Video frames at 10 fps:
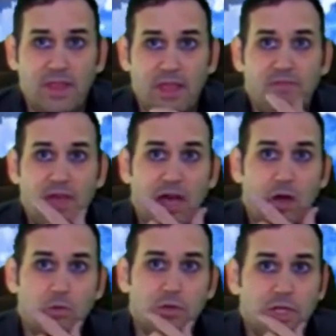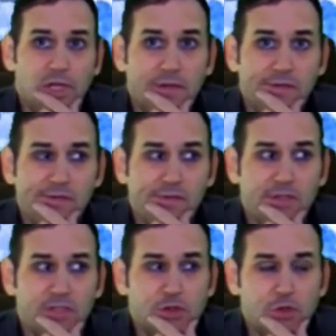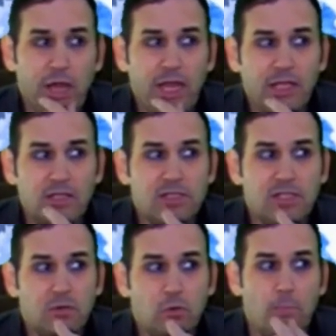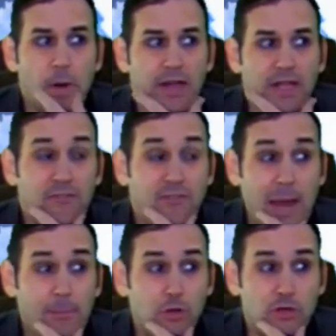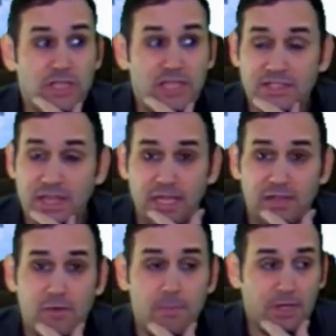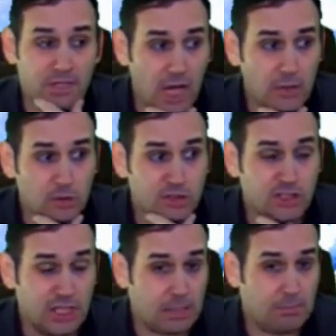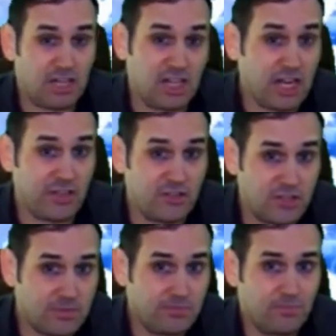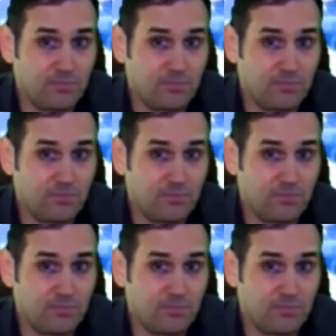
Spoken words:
they found strange robotic fibers inside of McDonald's chicken McNuggets.